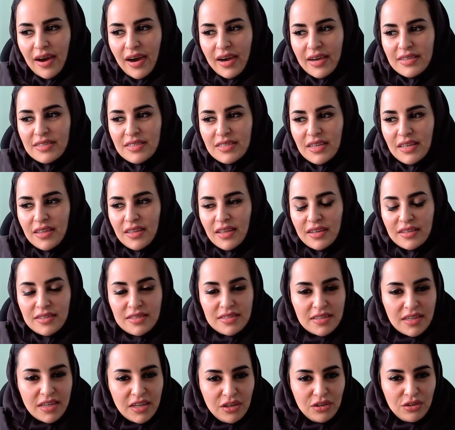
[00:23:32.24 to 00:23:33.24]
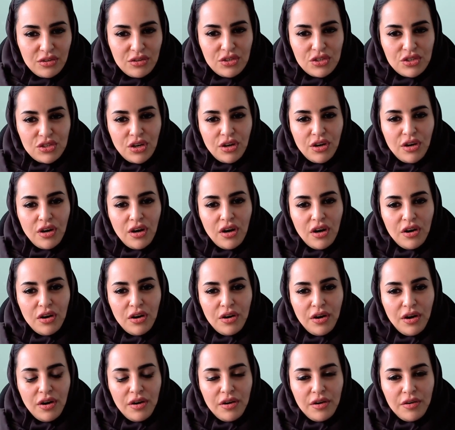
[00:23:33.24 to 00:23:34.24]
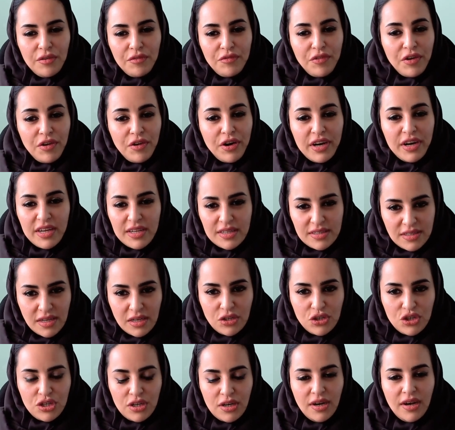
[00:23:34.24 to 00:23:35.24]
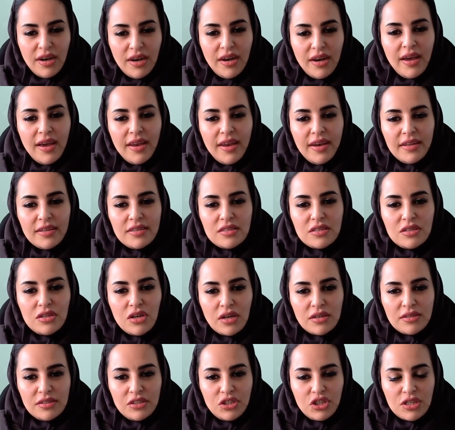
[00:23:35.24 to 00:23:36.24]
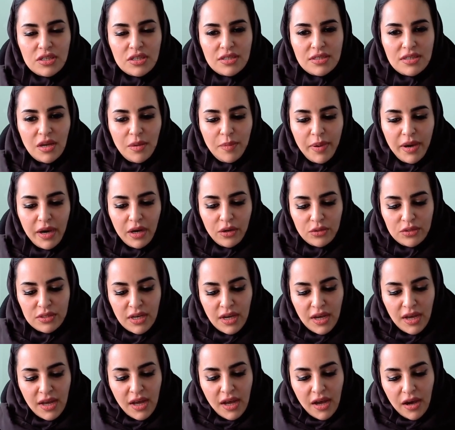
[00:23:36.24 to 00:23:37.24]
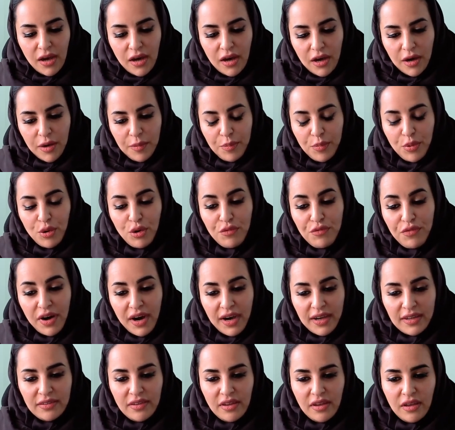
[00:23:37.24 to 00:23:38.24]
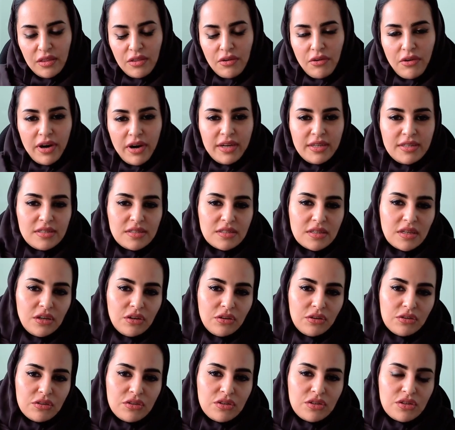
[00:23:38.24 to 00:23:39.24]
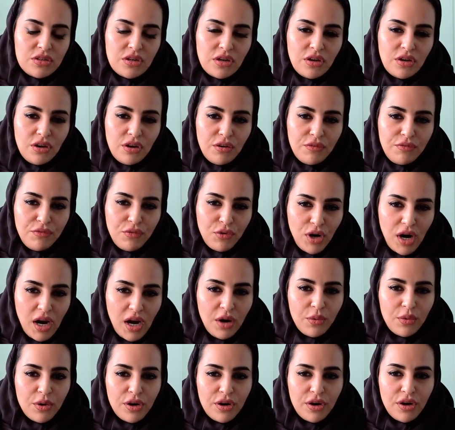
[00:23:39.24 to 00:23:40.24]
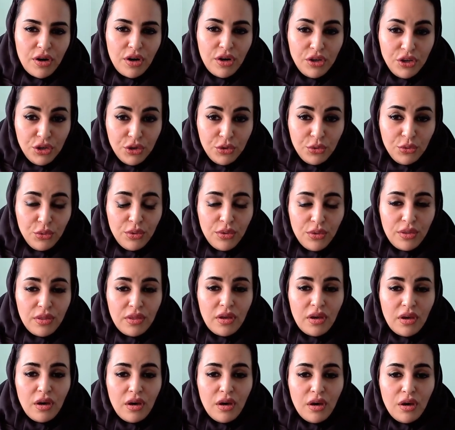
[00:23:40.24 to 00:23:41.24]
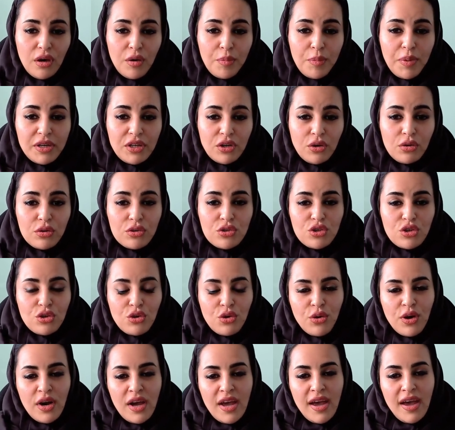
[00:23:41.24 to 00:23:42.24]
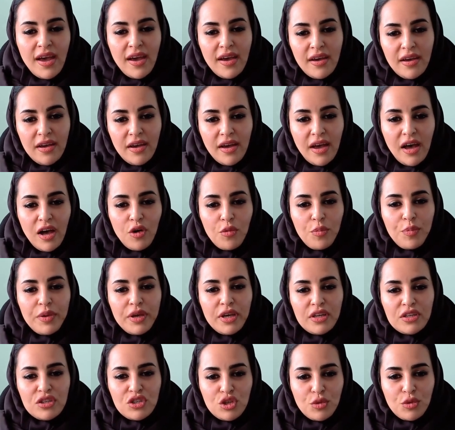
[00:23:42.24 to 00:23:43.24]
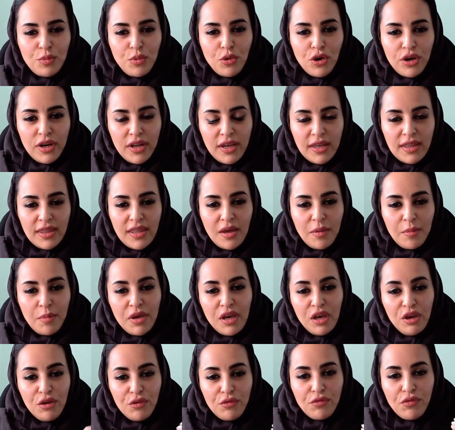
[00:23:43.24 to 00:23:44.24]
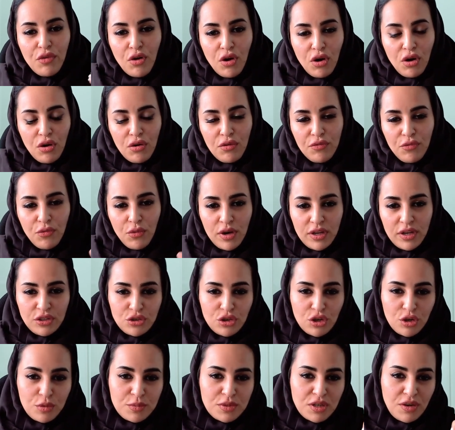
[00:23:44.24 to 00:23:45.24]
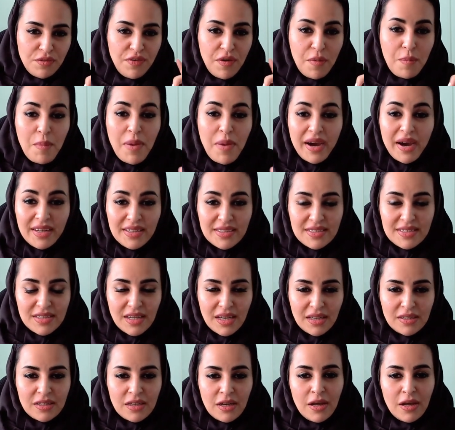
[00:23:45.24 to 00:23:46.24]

see that skills are very essential, and it's not just about providing the right skills for our youth, but also helping and supporting them evolve in terms of a mindset.